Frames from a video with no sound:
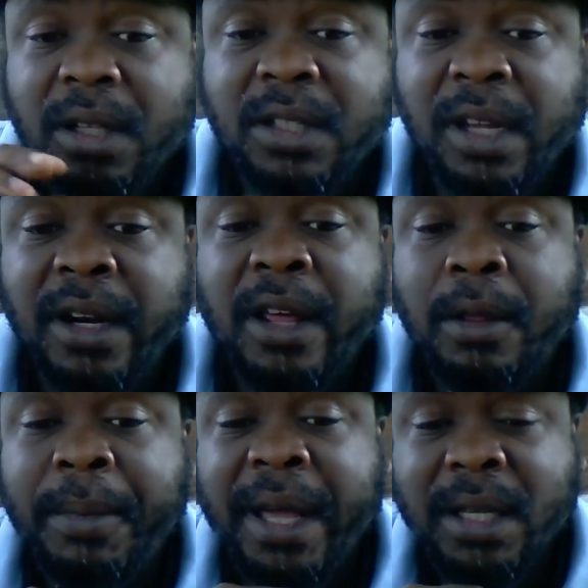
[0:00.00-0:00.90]
to
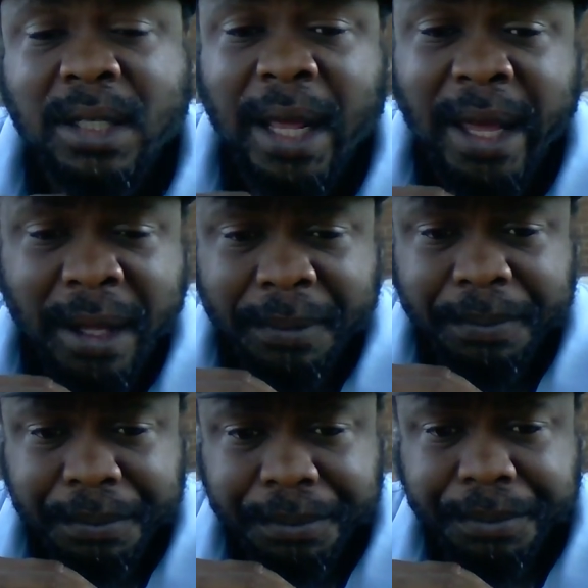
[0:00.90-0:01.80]
another man's land.
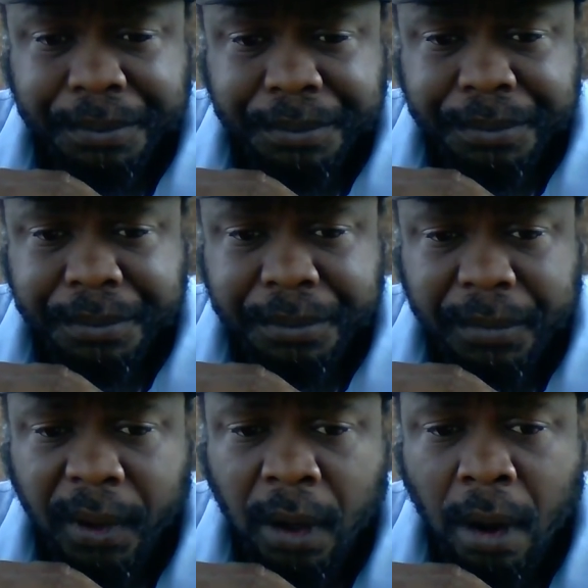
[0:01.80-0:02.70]

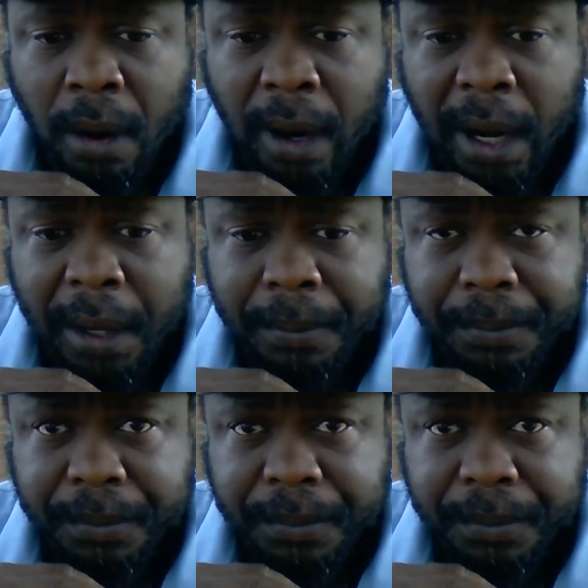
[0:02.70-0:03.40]
Alright?